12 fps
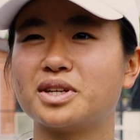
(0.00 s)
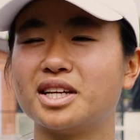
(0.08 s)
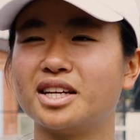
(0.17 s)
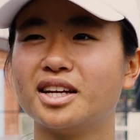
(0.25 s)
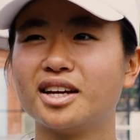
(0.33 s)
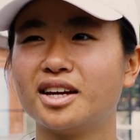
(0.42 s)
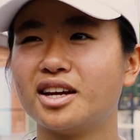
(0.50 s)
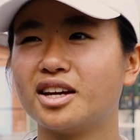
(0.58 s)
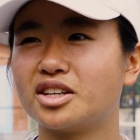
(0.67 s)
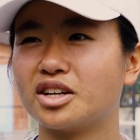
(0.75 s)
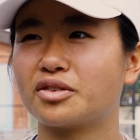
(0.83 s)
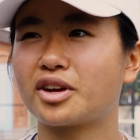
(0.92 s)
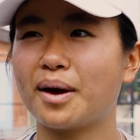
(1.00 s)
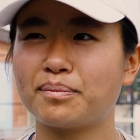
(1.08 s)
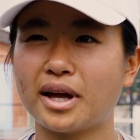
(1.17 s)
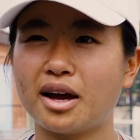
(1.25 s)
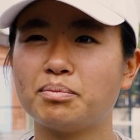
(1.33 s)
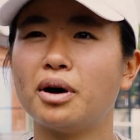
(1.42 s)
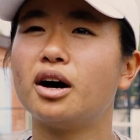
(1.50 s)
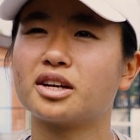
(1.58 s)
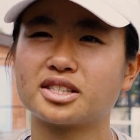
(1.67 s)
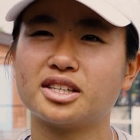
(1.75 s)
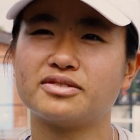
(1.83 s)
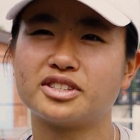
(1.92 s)
We, kept that
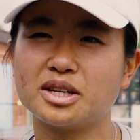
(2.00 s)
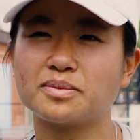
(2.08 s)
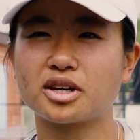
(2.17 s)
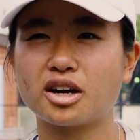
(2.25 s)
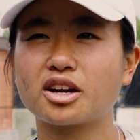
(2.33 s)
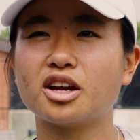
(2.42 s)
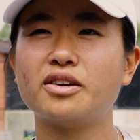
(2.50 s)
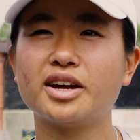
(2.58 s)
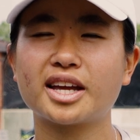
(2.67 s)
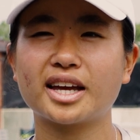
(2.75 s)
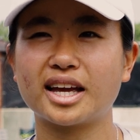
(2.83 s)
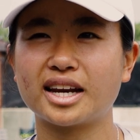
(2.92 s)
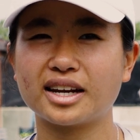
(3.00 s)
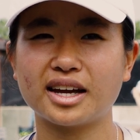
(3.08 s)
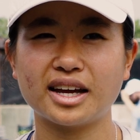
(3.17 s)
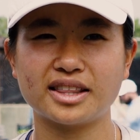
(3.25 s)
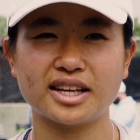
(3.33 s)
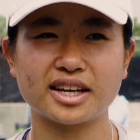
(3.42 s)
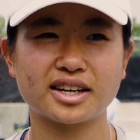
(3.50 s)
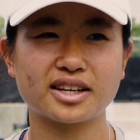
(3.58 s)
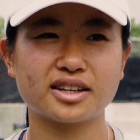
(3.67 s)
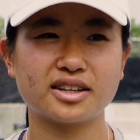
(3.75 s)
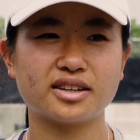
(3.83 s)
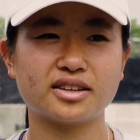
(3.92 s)
positive team talk going, and I think
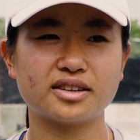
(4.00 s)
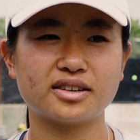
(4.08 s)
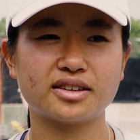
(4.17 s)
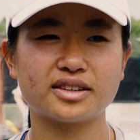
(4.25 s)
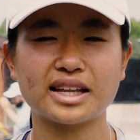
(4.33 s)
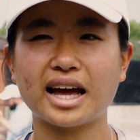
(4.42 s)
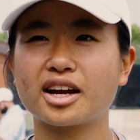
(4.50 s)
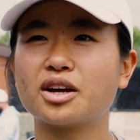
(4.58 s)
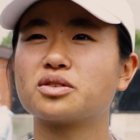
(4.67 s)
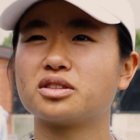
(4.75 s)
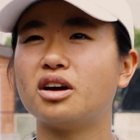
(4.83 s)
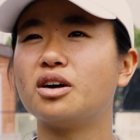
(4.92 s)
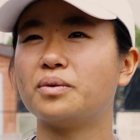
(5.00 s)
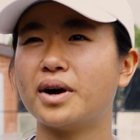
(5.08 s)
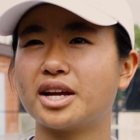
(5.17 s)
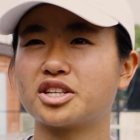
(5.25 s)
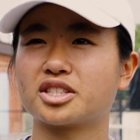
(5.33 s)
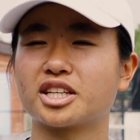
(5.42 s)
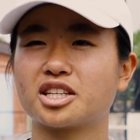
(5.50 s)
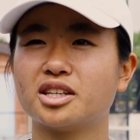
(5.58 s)
that goes a long way, just